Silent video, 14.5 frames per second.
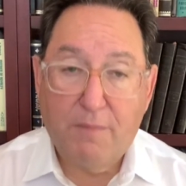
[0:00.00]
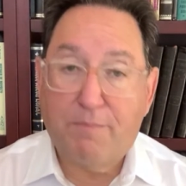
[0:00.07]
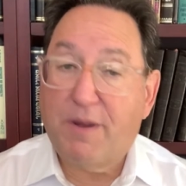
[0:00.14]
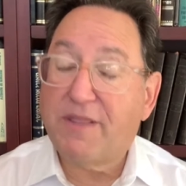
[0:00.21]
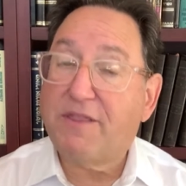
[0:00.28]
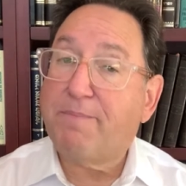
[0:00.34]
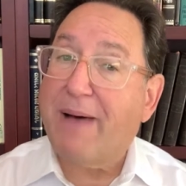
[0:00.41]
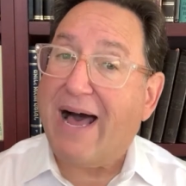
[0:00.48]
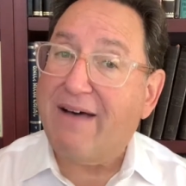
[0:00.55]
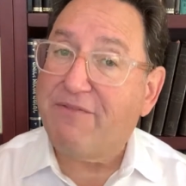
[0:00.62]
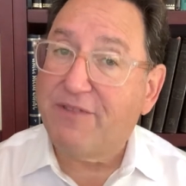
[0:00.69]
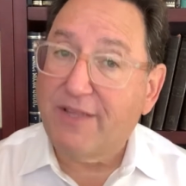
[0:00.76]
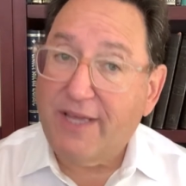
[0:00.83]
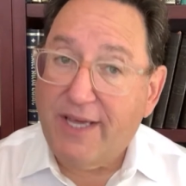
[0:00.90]
But the
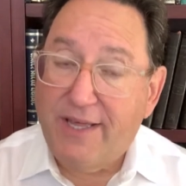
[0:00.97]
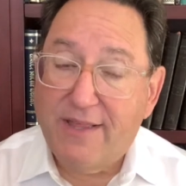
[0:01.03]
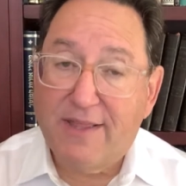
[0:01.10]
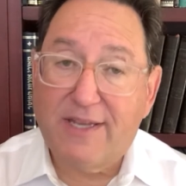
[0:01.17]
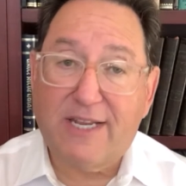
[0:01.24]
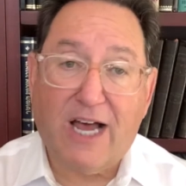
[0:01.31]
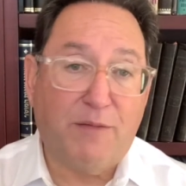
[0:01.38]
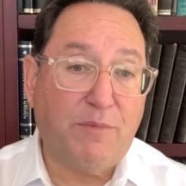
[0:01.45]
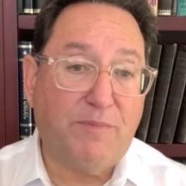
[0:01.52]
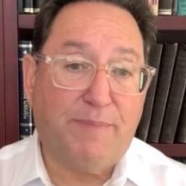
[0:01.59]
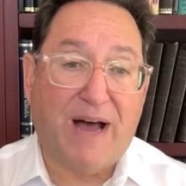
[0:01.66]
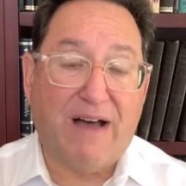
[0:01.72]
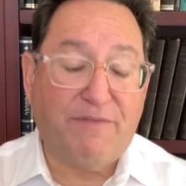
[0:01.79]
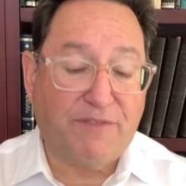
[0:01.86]
Bavli, the
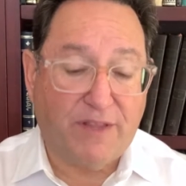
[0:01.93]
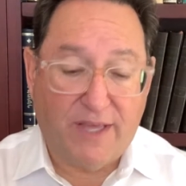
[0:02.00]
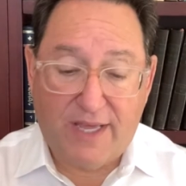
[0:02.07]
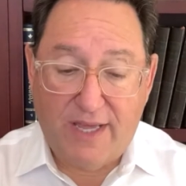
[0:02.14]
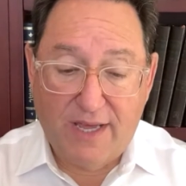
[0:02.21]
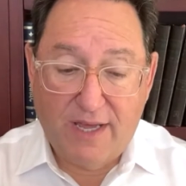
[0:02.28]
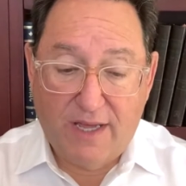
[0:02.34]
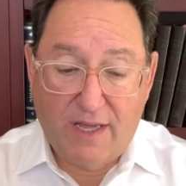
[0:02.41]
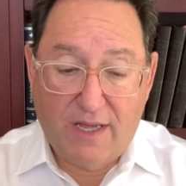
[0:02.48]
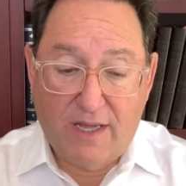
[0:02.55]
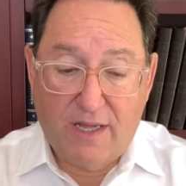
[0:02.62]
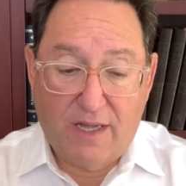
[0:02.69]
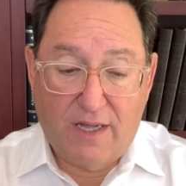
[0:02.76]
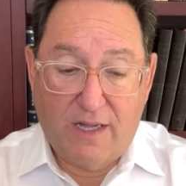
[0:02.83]
Talmud Bavli,
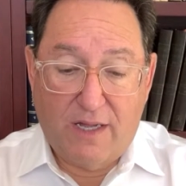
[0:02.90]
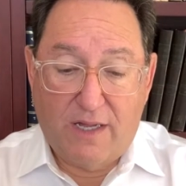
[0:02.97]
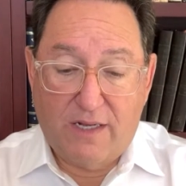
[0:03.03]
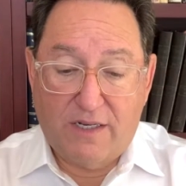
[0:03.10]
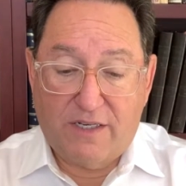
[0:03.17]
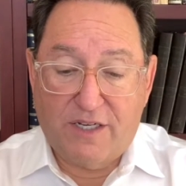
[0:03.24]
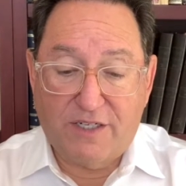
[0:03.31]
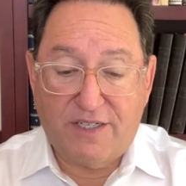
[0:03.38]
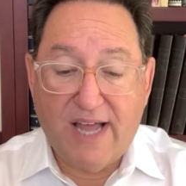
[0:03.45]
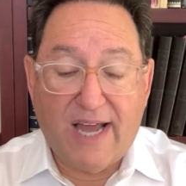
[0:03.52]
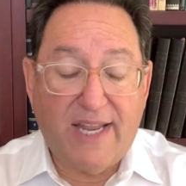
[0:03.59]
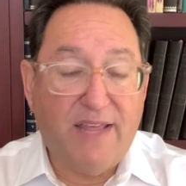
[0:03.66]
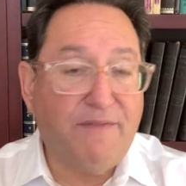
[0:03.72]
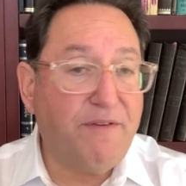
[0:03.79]
does
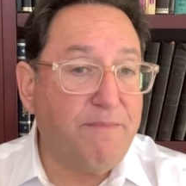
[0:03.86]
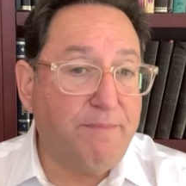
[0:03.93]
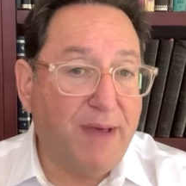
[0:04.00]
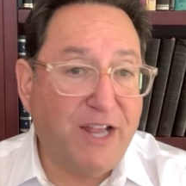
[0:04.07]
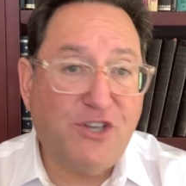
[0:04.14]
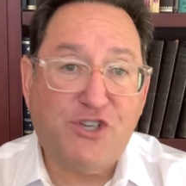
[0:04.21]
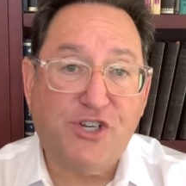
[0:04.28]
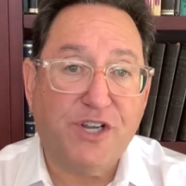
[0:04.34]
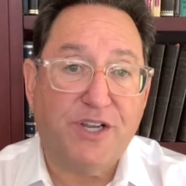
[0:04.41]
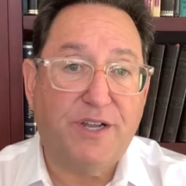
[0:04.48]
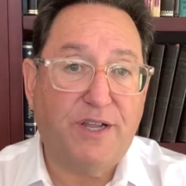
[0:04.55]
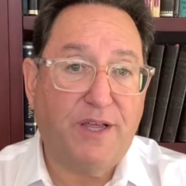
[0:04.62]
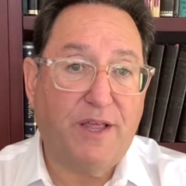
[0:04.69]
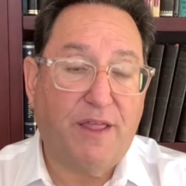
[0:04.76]
not even
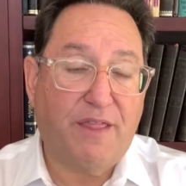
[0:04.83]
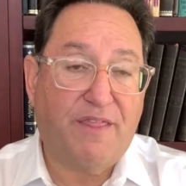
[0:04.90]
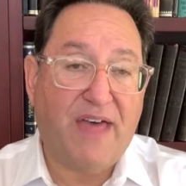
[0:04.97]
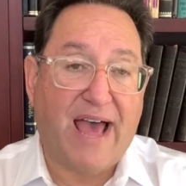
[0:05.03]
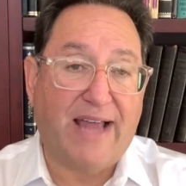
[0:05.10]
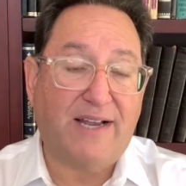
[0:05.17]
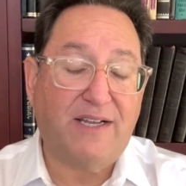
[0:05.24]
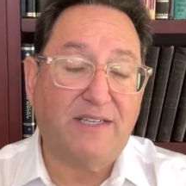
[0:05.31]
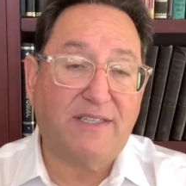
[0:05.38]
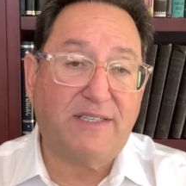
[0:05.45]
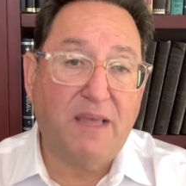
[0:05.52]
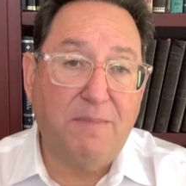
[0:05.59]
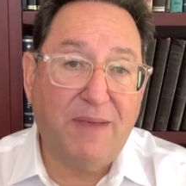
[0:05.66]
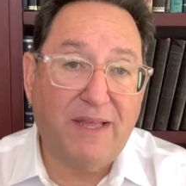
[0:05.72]
mention that
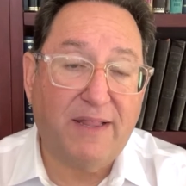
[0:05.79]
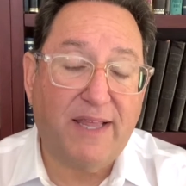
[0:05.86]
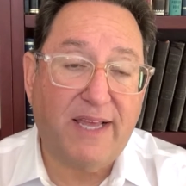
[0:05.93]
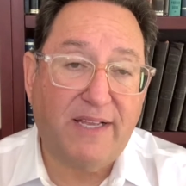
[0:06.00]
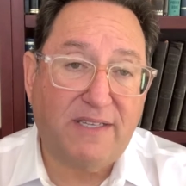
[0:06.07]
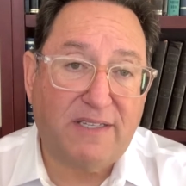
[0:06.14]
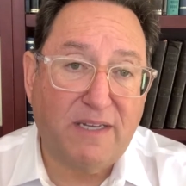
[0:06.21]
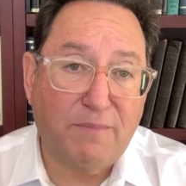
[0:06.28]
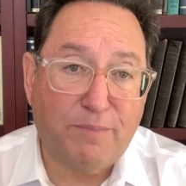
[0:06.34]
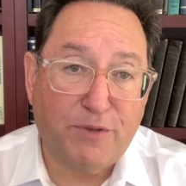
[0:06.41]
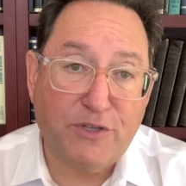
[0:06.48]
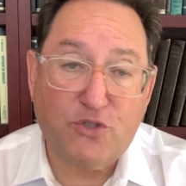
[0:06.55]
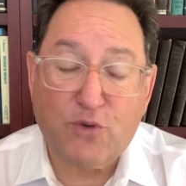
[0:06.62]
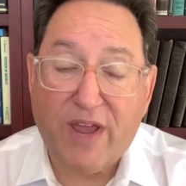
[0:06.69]
seemingly
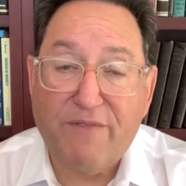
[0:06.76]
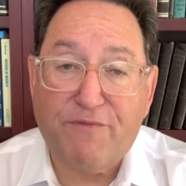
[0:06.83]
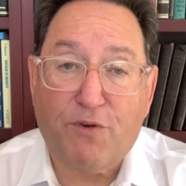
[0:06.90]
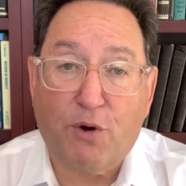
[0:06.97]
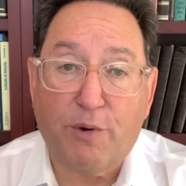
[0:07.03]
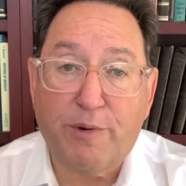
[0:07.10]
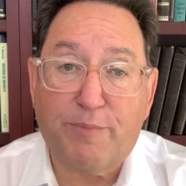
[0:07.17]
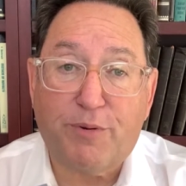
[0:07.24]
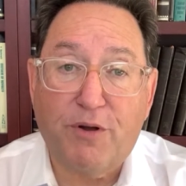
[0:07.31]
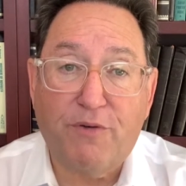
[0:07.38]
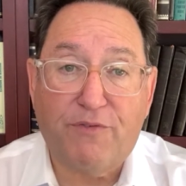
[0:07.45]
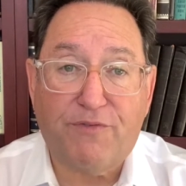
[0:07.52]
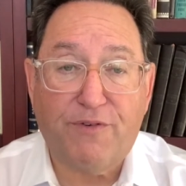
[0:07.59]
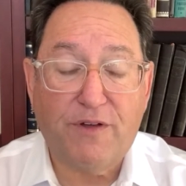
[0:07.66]
simple, straightforward
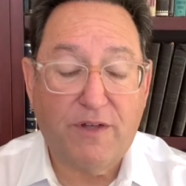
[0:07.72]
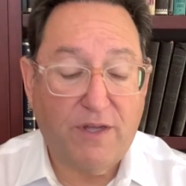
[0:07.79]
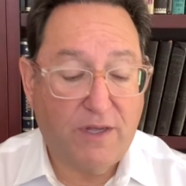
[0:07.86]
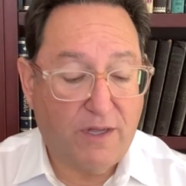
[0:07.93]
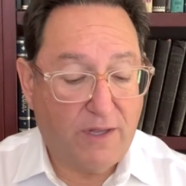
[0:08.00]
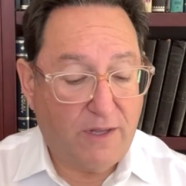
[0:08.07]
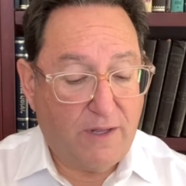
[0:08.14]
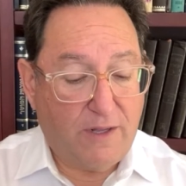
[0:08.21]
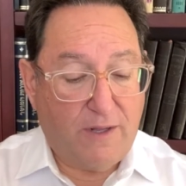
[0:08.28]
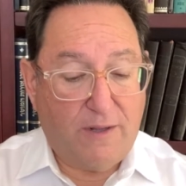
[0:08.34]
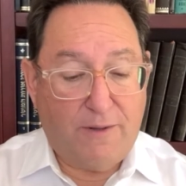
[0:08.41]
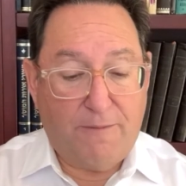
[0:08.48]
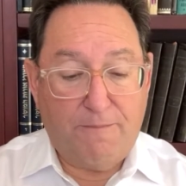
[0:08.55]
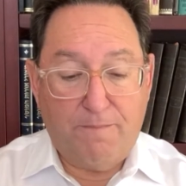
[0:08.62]
proof.
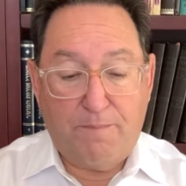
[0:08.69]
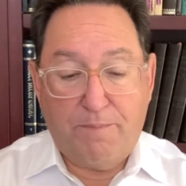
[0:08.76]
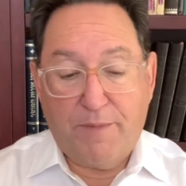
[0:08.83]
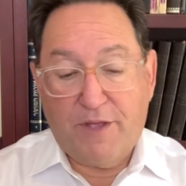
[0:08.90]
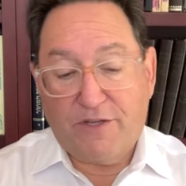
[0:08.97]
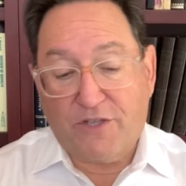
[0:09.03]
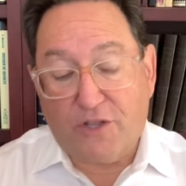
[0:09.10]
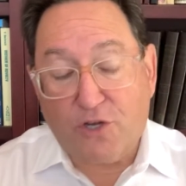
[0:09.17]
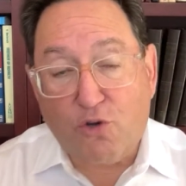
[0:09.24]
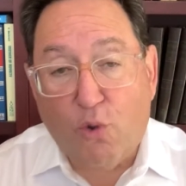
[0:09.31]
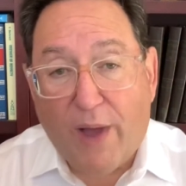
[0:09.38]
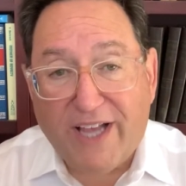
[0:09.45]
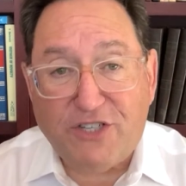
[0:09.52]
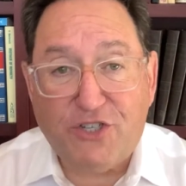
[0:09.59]
So the
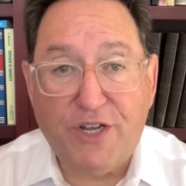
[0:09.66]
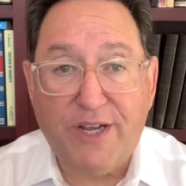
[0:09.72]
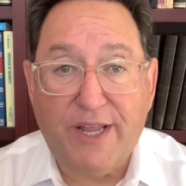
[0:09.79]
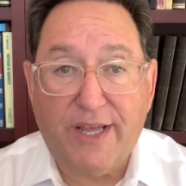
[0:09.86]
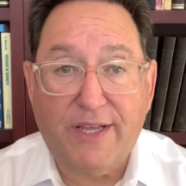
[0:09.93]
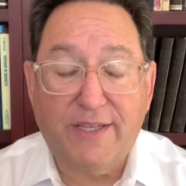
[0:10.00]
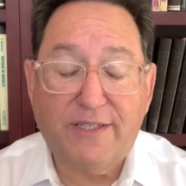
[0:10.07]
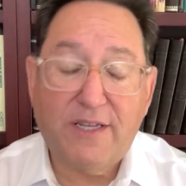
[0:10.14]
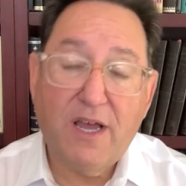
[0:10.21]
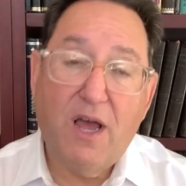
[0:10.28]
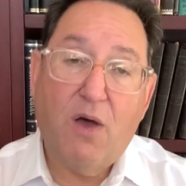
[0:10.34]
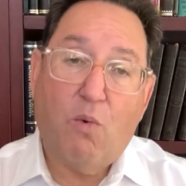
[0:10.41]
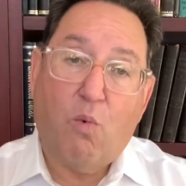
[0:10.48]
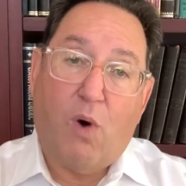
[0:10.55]
question is
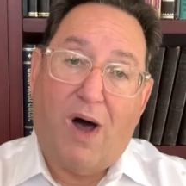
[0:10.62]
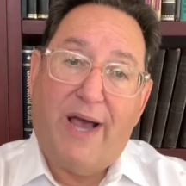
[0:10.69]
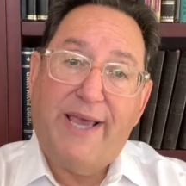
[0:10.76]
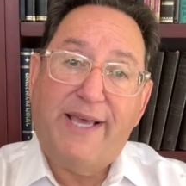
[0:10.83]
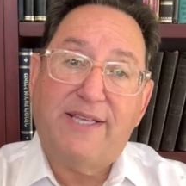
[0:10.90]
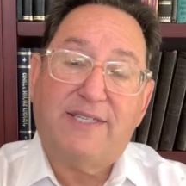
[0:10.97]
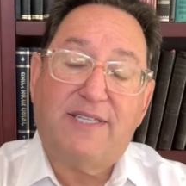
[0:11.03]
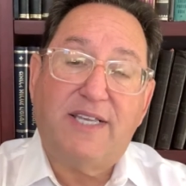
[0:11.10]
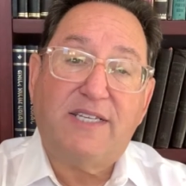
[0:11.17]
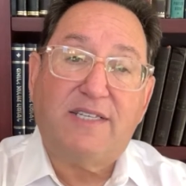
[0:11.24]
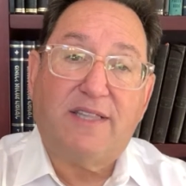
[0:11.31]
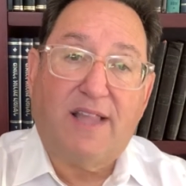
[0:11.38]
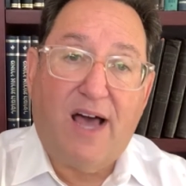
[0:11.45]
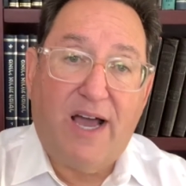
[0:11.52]
why is
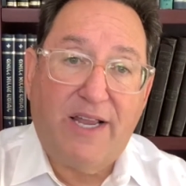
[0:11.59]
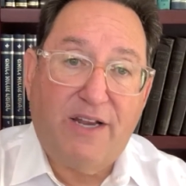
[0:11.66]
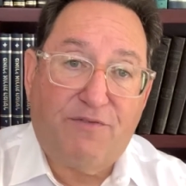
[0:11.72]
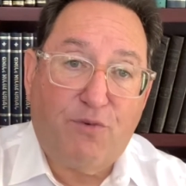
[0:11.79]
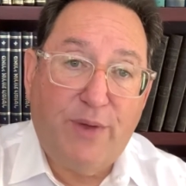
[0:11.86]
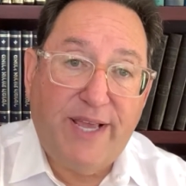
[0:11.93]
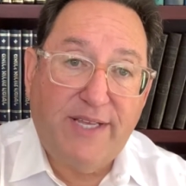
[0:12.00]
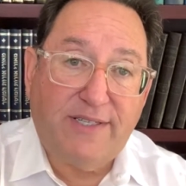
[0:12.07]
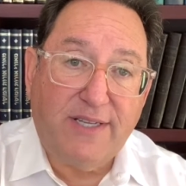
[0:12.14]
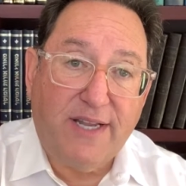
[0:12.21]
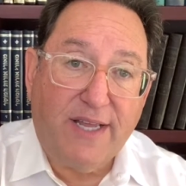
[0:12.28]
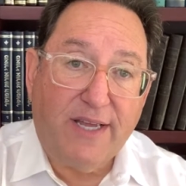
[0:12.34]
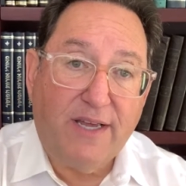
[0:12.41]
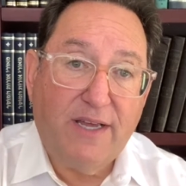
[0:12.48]
this line of
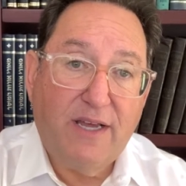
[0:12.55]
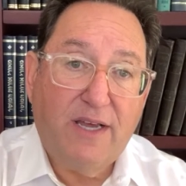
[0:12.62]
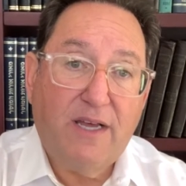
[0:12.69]
reasoning